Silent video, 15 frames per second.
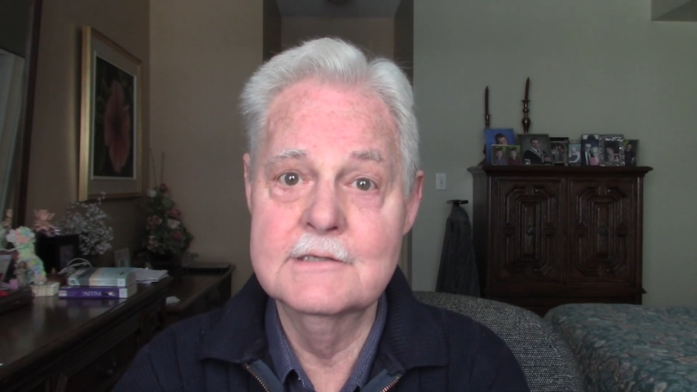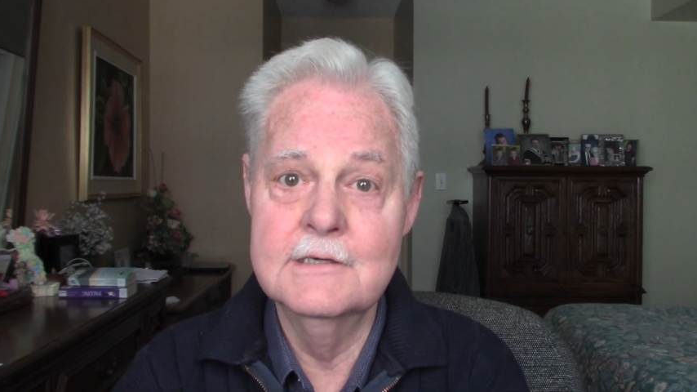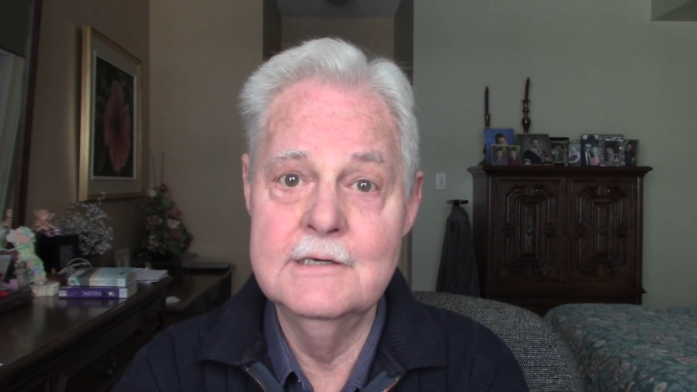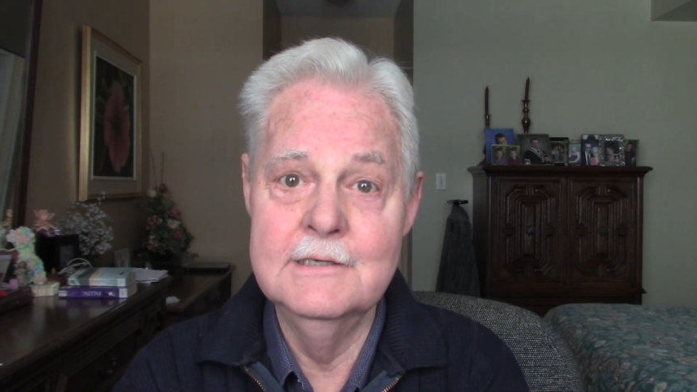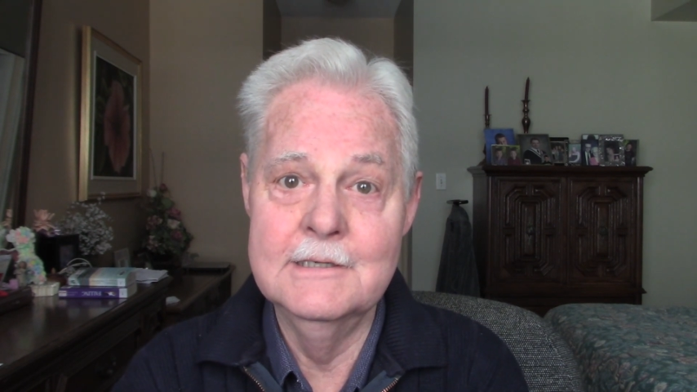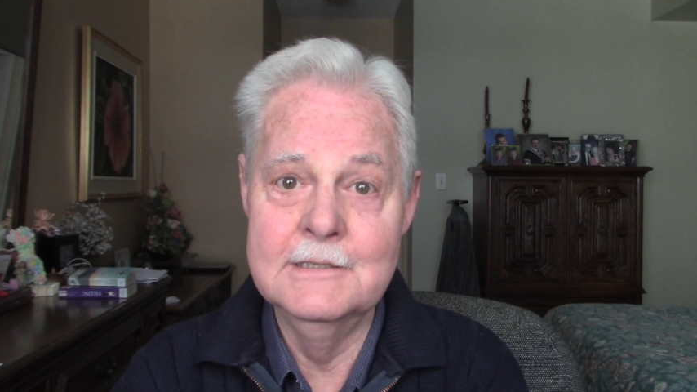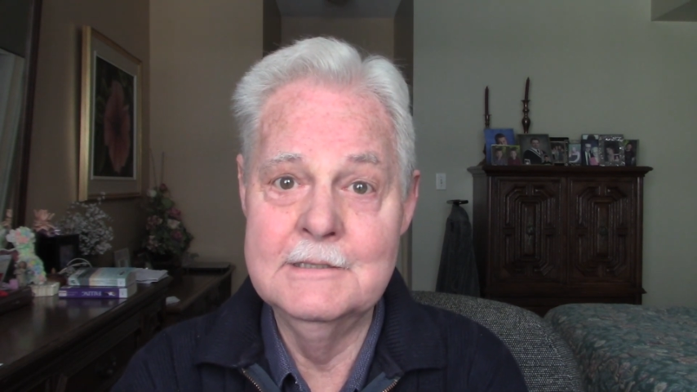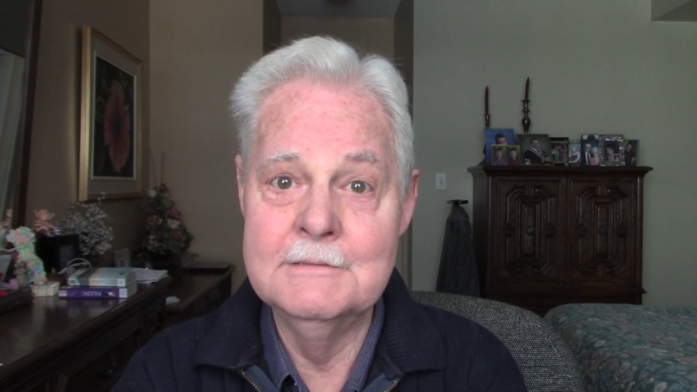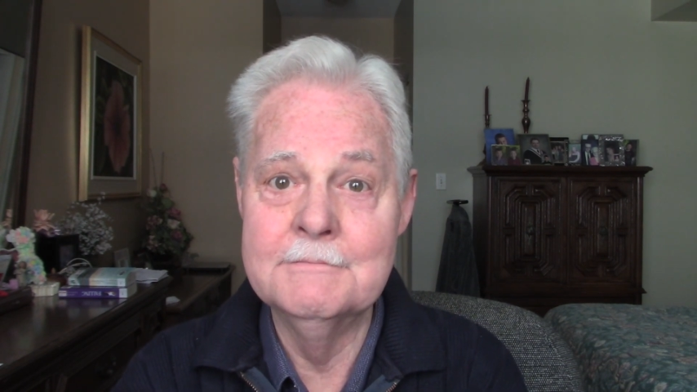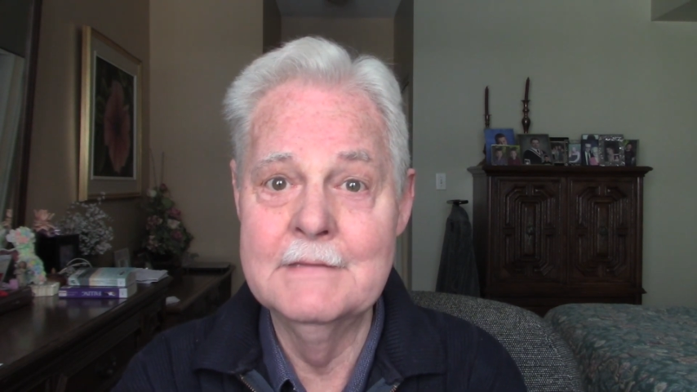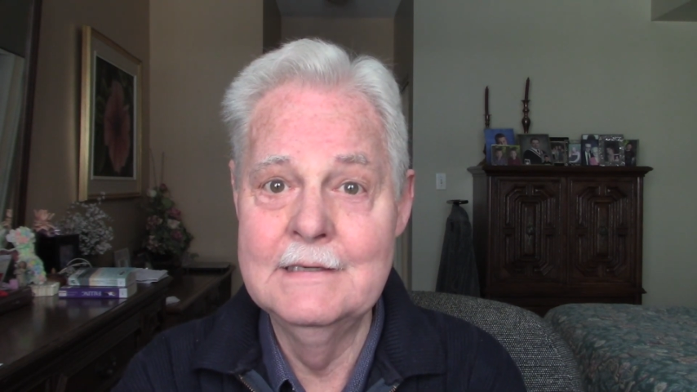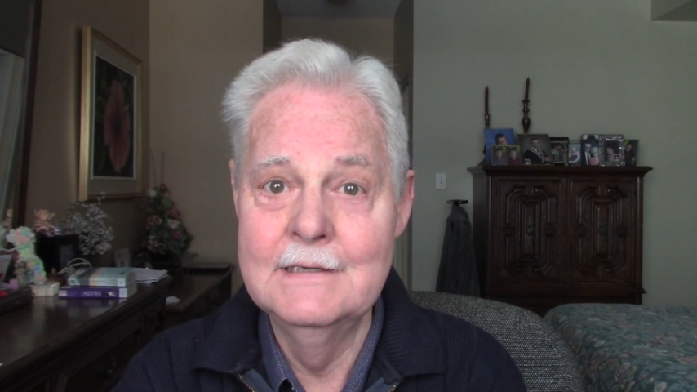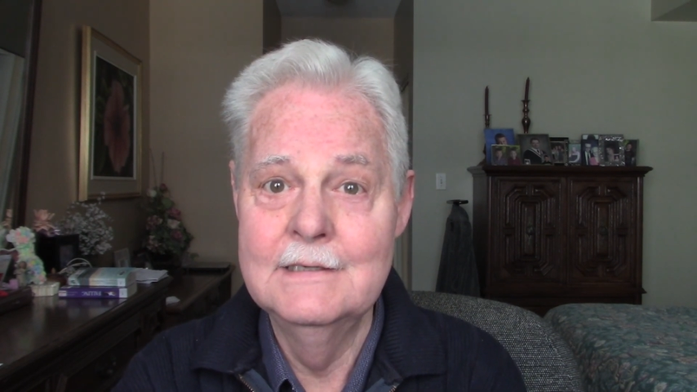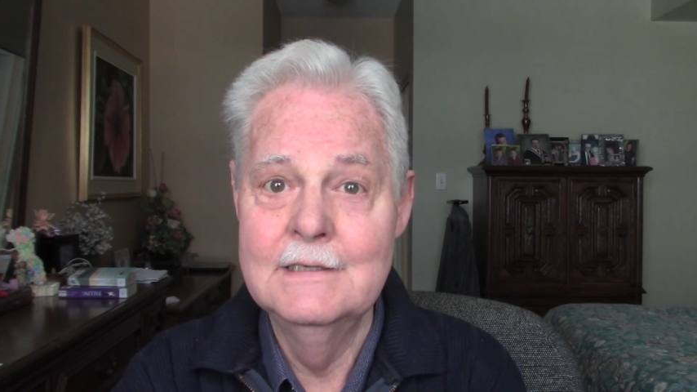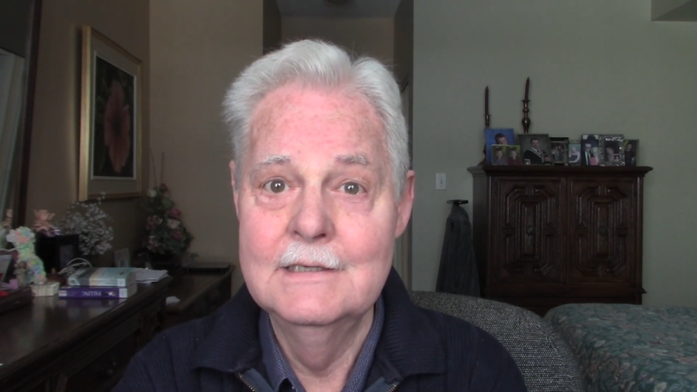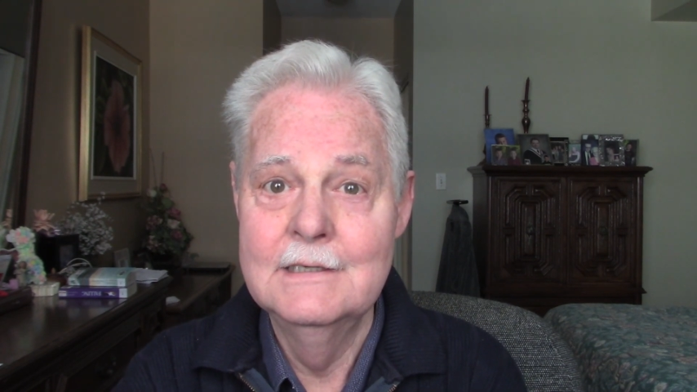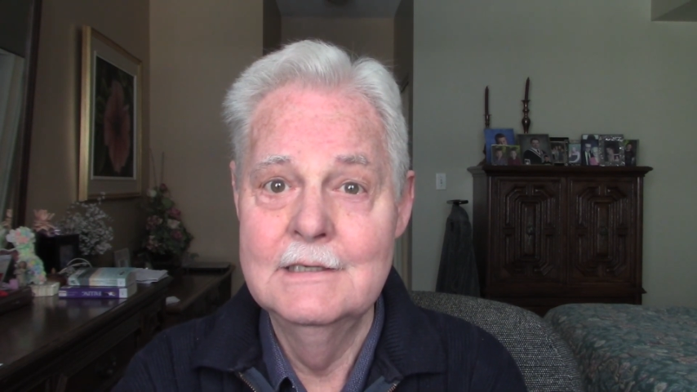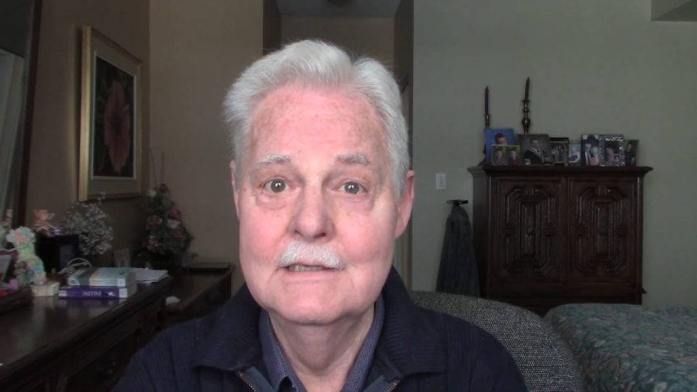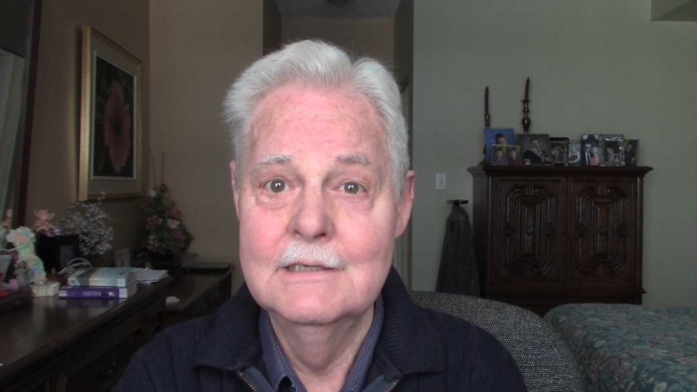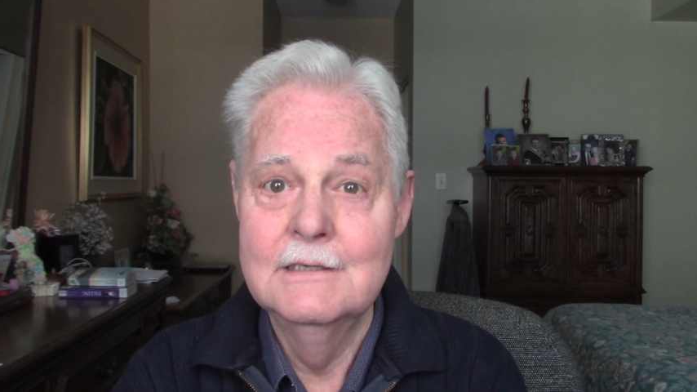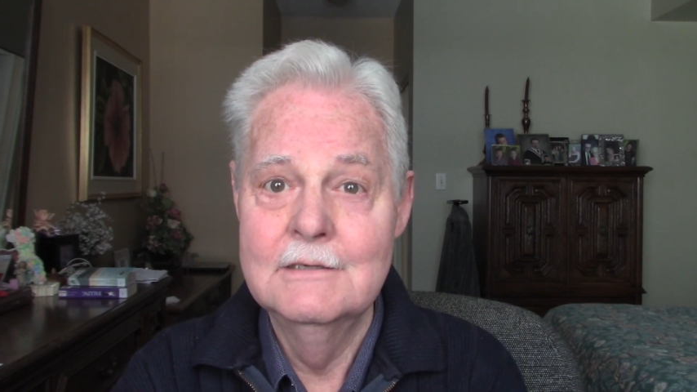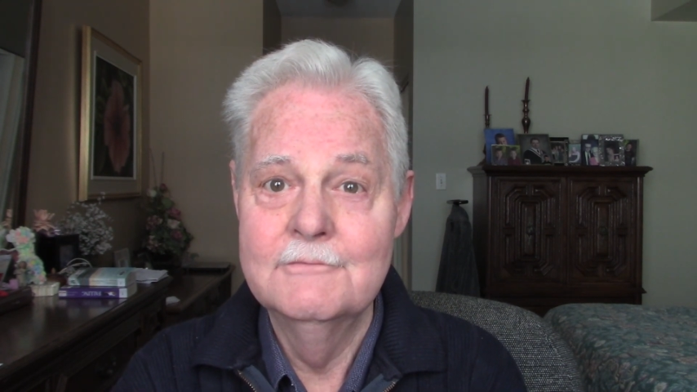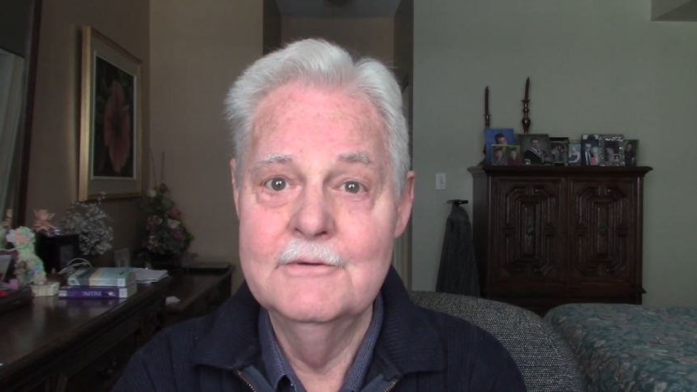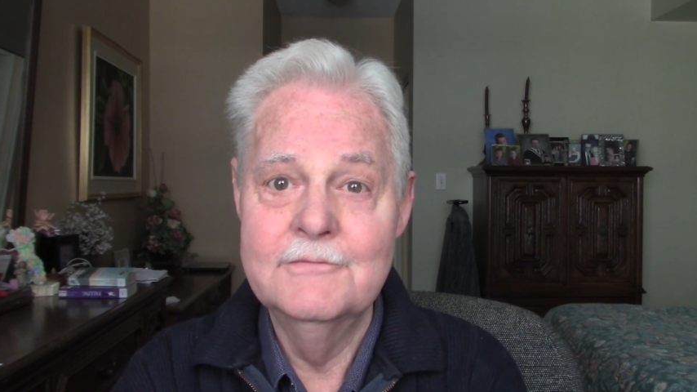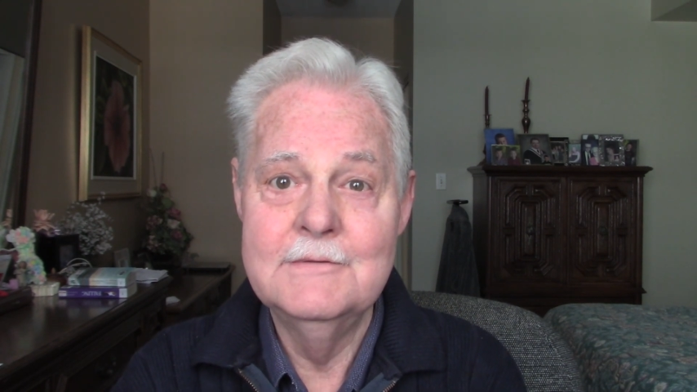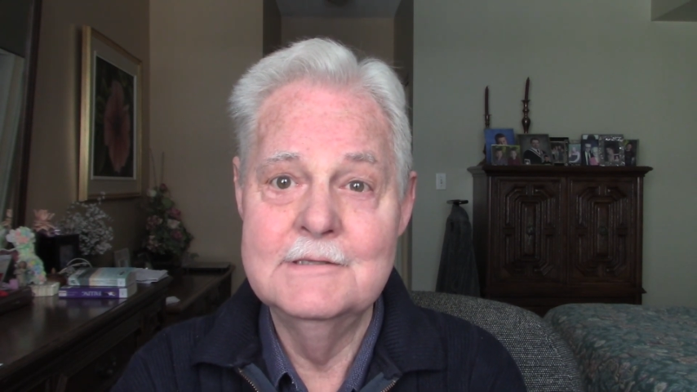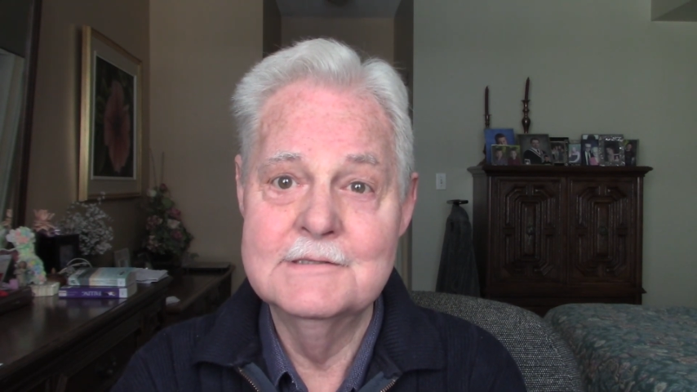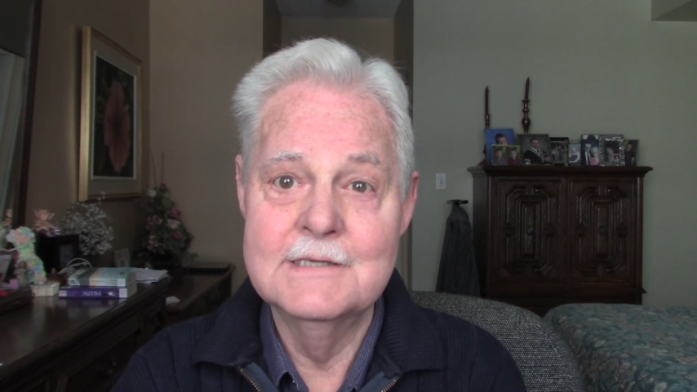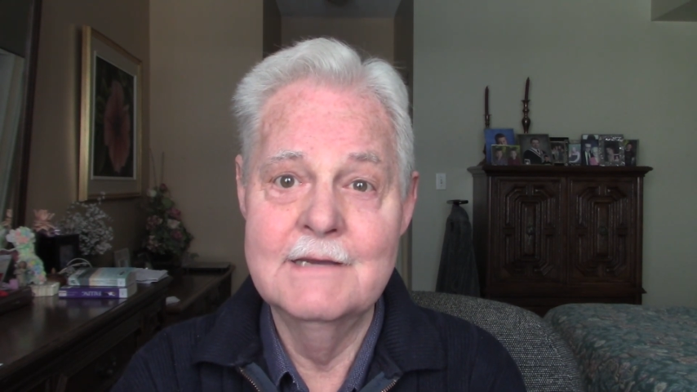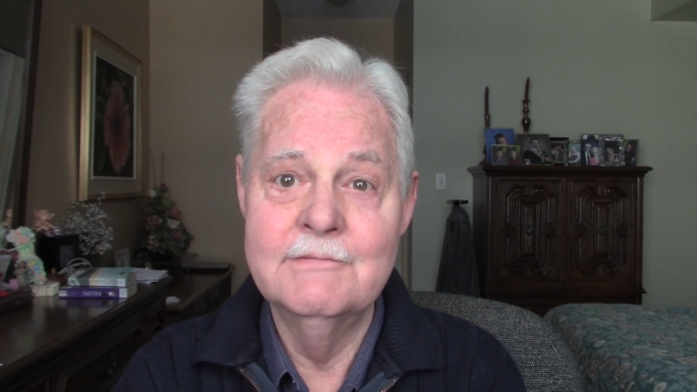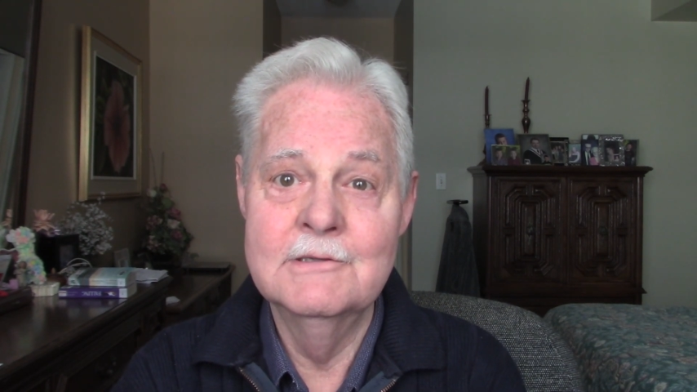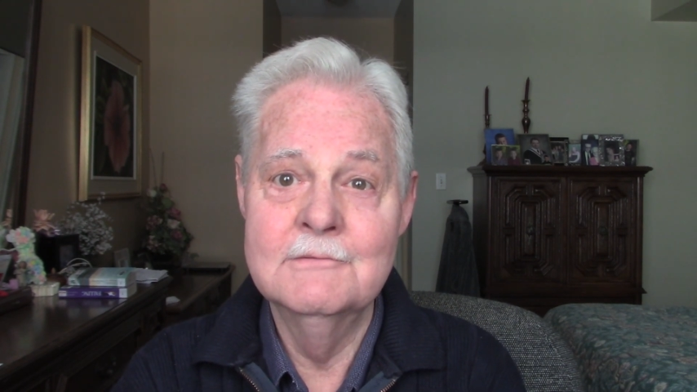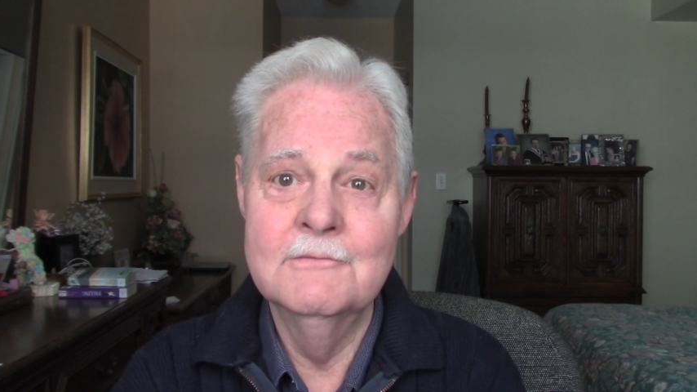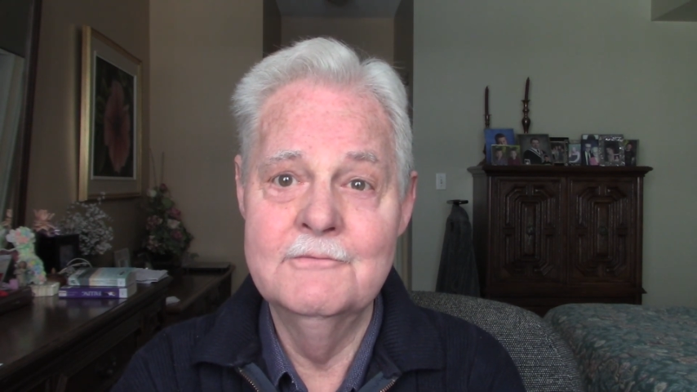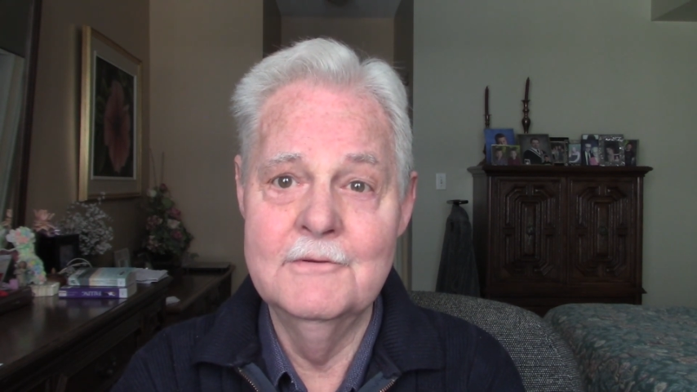car. 57,